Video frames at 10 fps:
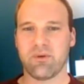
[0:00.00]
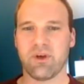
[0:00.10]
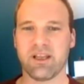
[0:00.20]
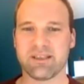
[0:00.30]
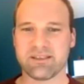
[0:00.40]

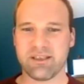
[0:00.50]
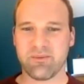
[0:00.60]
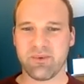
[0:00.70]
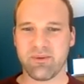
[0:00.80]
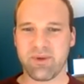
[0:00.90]
Well, let's
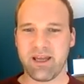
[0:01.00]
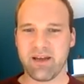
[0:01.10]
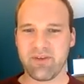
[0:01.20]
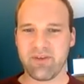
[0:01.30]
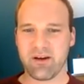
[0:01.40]
see. What we
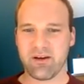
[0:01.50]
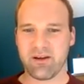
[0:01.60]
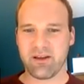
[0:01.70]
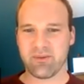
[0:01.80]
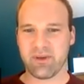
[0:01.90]
have
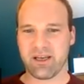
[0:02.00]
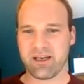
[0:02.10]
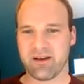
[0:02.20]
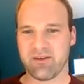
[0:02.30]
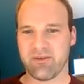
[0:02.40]
here is we
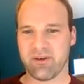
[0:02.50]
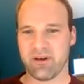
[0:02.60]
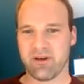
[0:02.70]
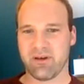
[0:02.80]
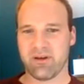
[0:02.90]
have
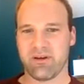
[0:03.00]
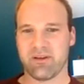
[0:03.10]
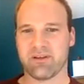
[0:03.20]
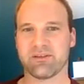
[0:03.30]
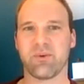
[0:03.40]

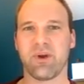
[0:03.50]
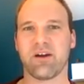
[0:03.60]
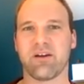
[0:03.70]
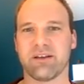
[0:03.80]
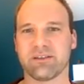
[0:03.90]
the
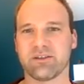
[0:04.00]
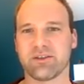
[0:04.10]
square is a